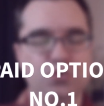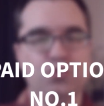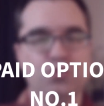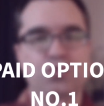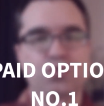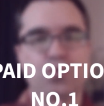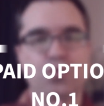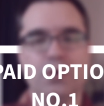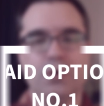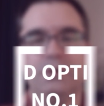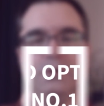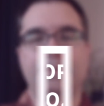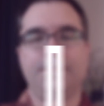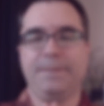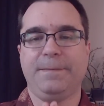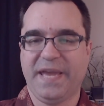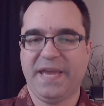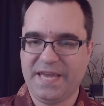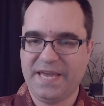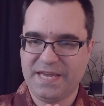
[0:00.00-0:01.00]
would
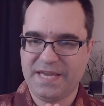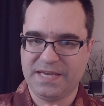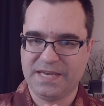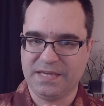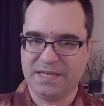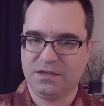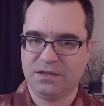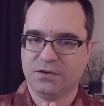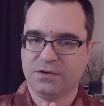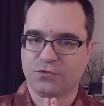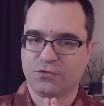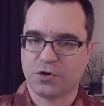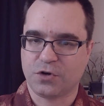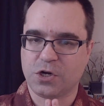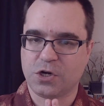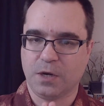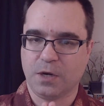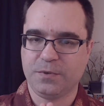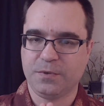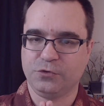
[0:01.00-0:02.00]
pay for a
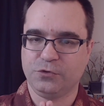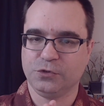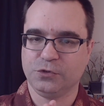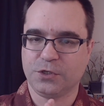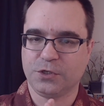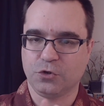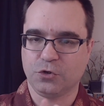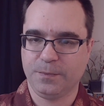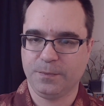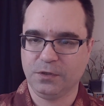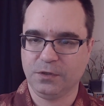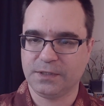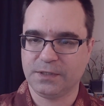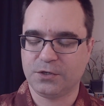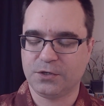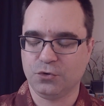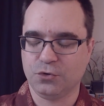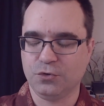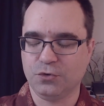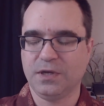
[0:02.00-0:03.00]
copy of the Ontario Building
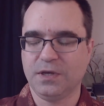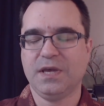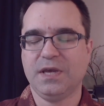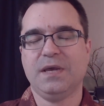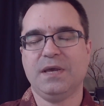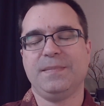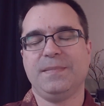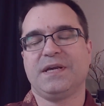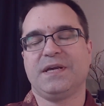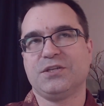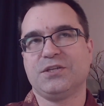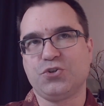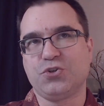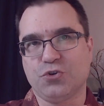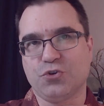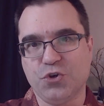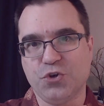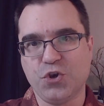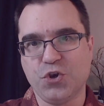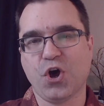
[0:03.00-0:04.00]
Code because you're
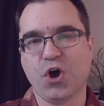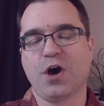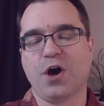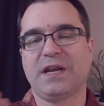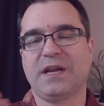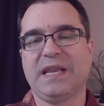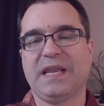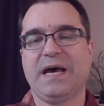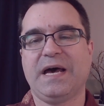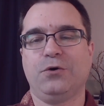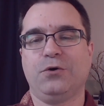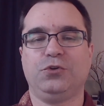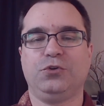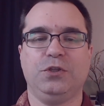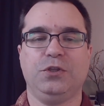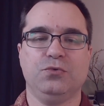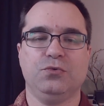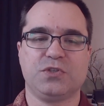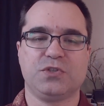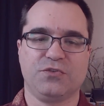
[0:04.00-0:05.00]
not allowed to
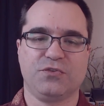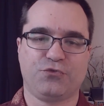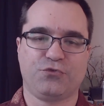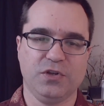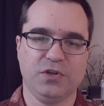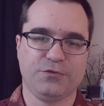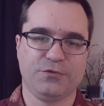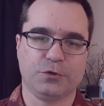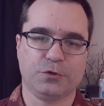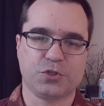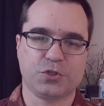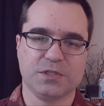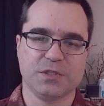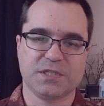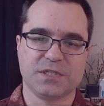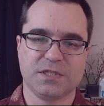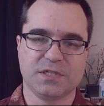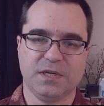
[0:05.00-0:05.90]
use the free versions.